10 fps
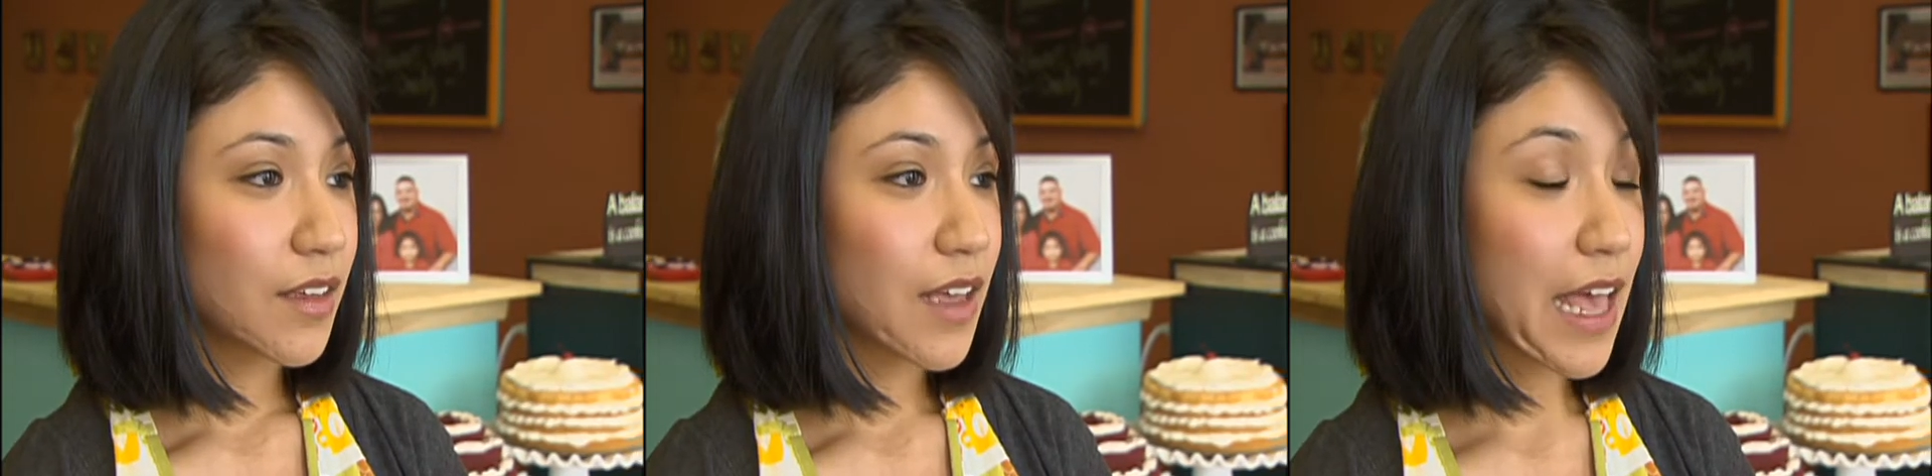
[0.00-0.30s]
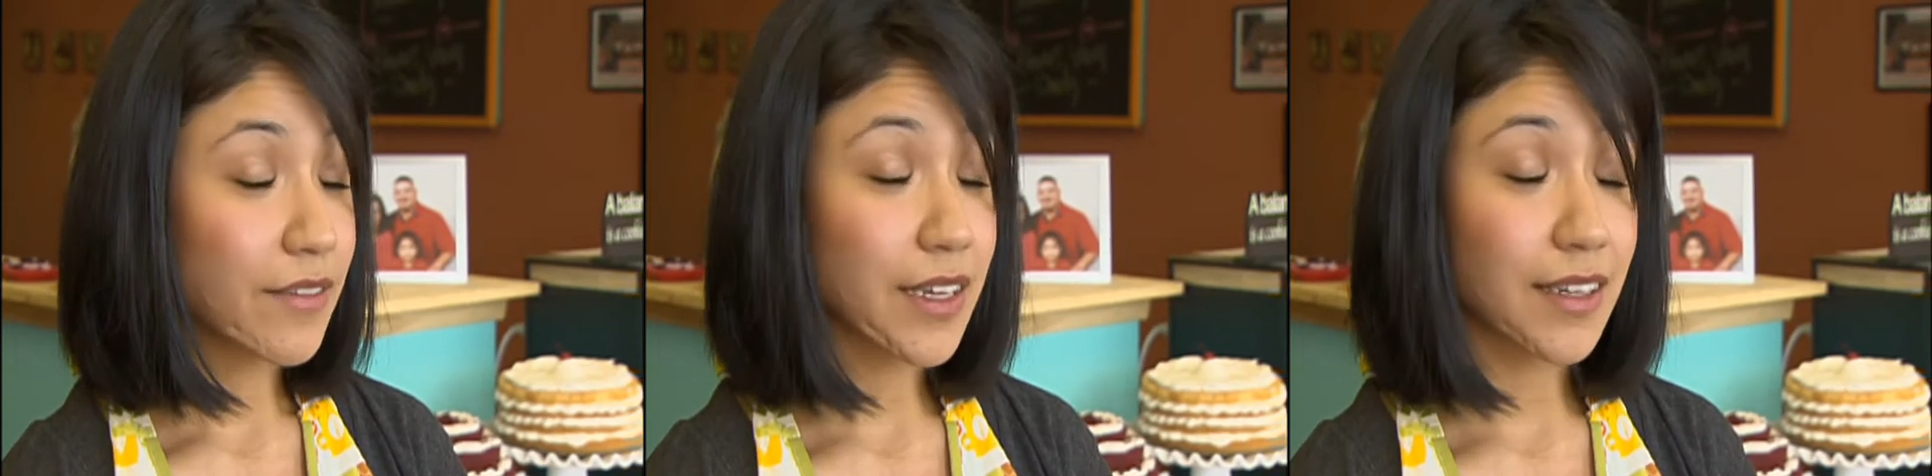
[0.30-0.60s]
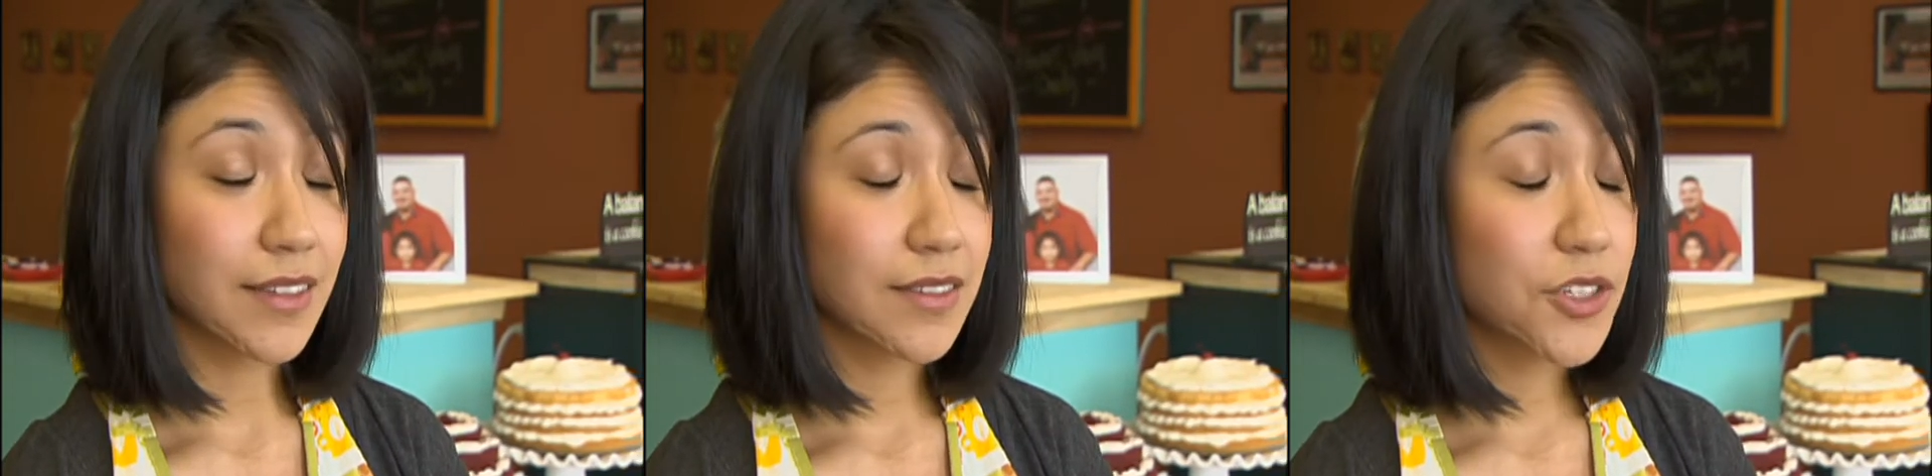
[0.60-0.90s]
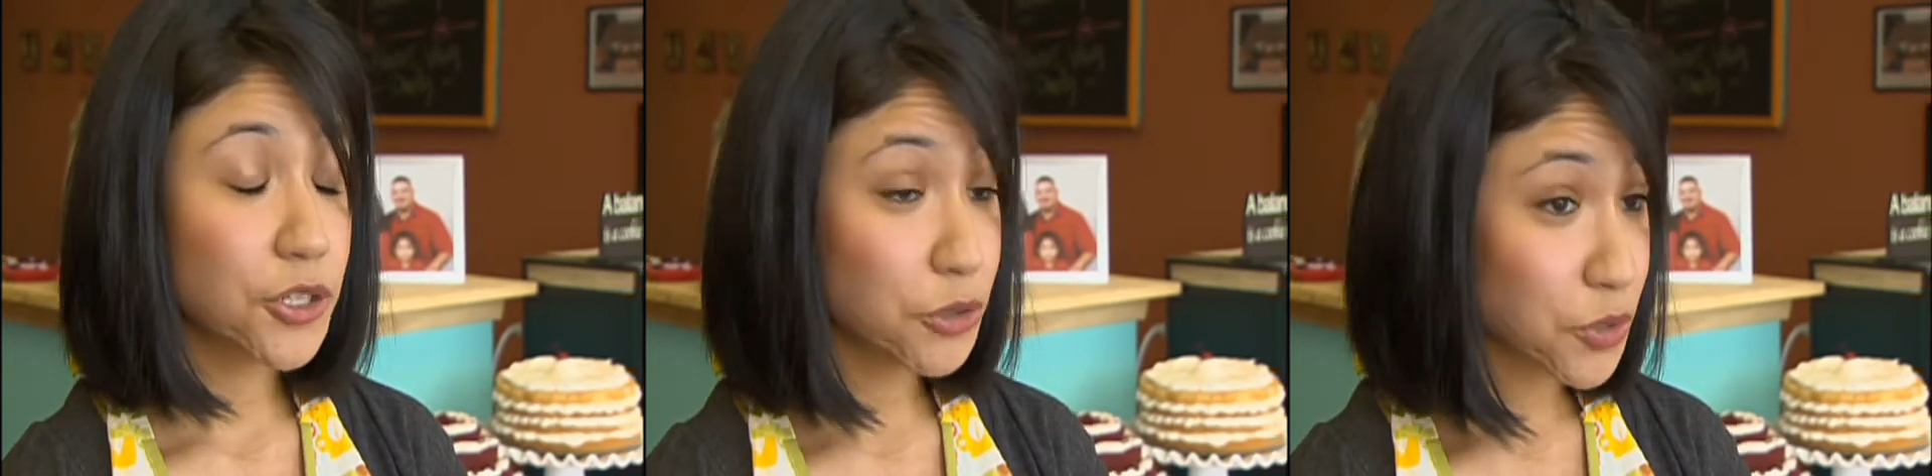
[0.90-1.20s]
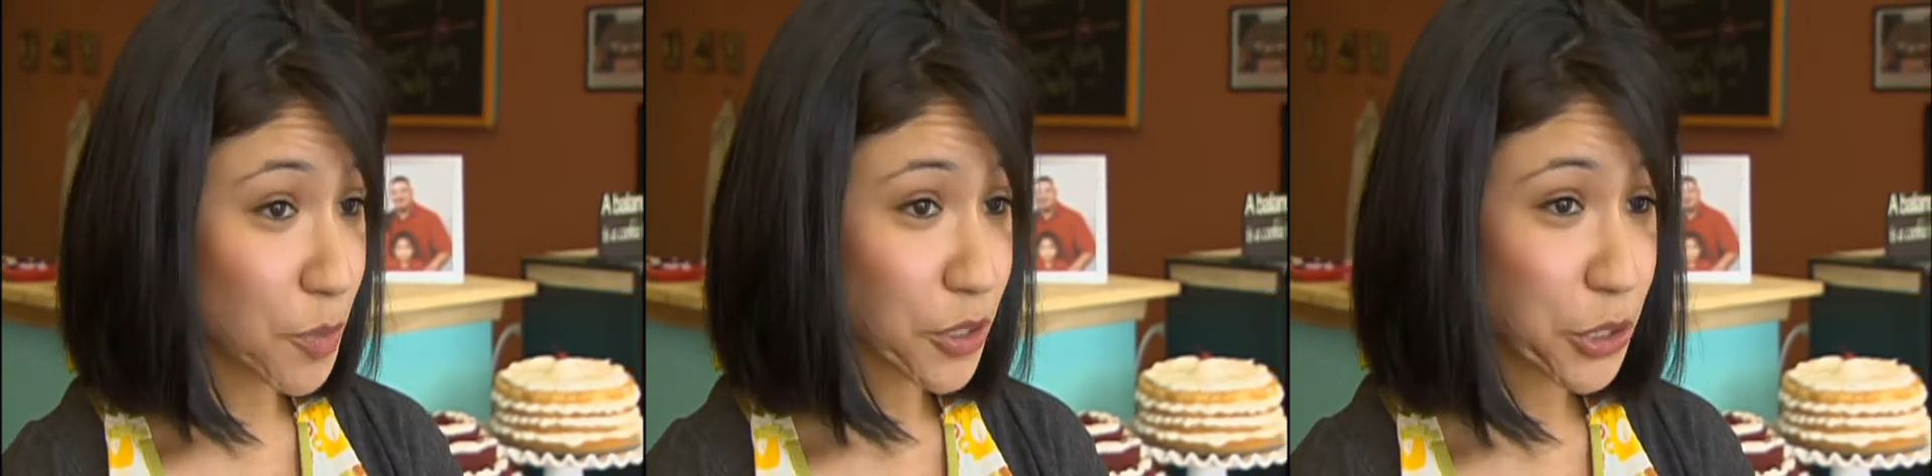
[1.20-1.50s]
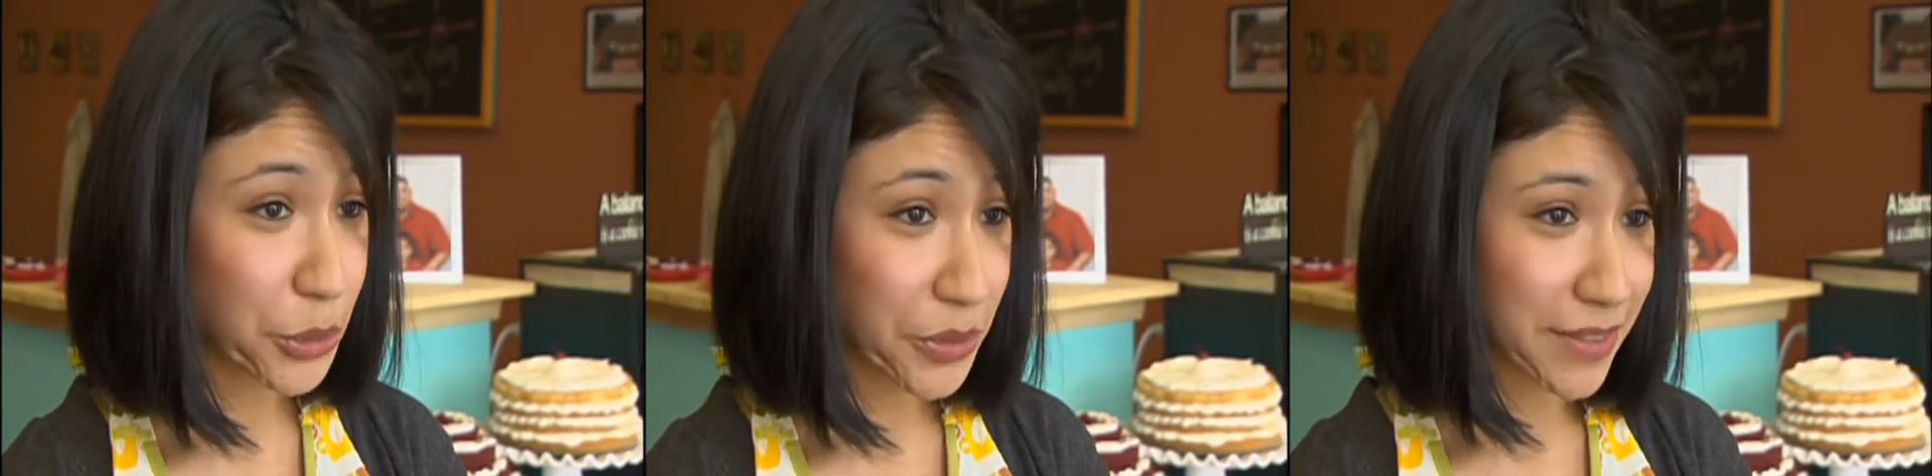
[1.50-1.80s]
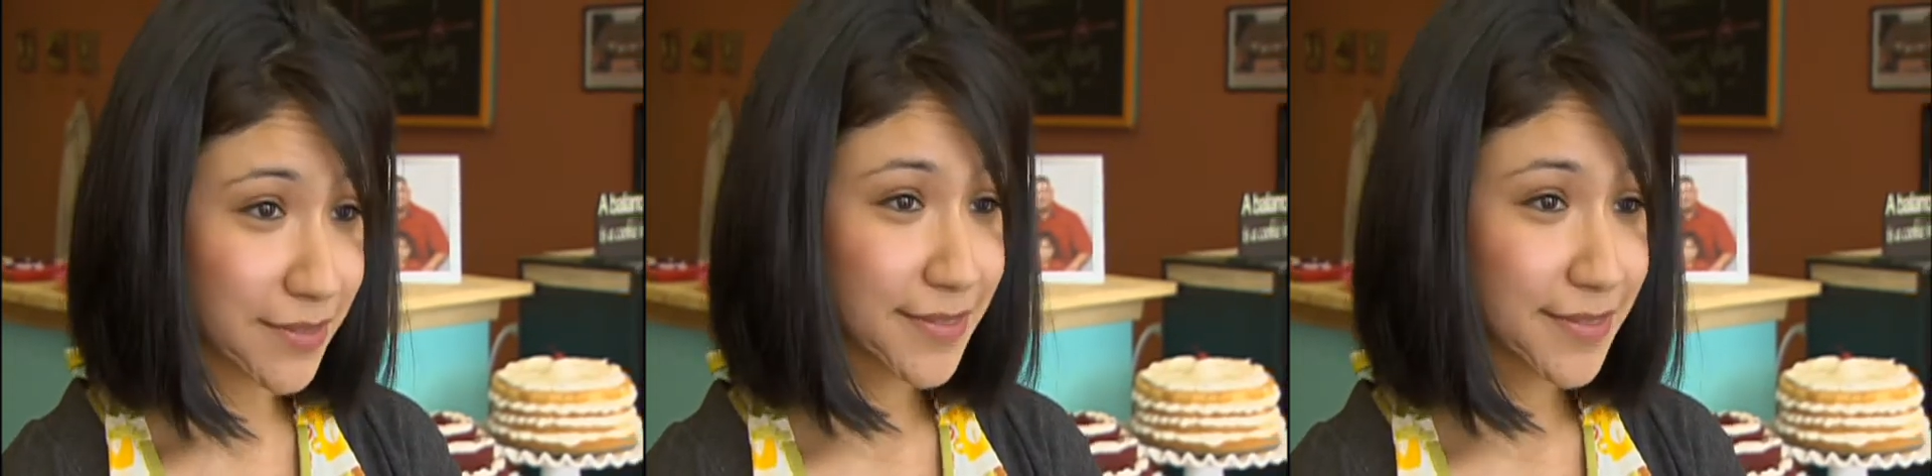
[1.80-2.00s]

having two small children,